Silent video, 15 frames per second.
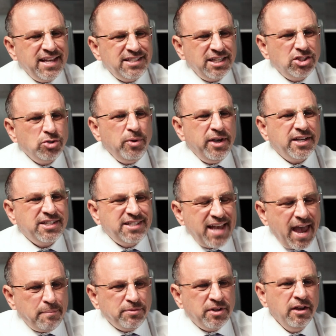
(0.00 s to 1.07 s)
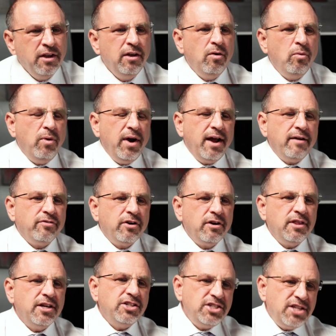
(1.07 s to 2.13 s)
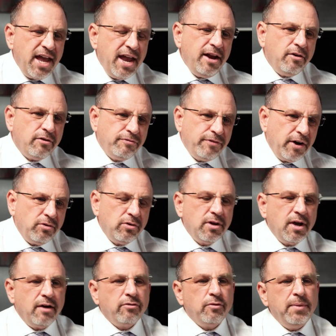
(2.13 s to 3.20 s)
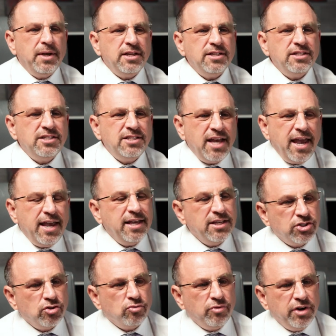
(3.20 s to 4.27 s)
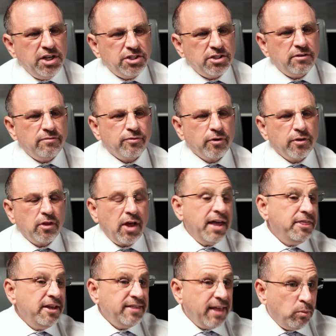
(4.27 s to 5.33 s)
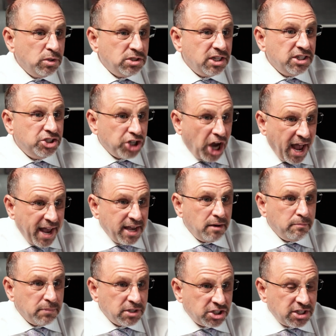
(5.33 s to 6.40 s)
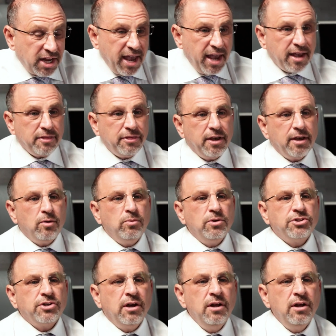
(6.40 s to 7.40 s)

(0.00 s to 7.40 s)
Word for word: essence, we accept whatever the state or federal government is saying is the reason for the law. I think that was a giant mistake. I think it was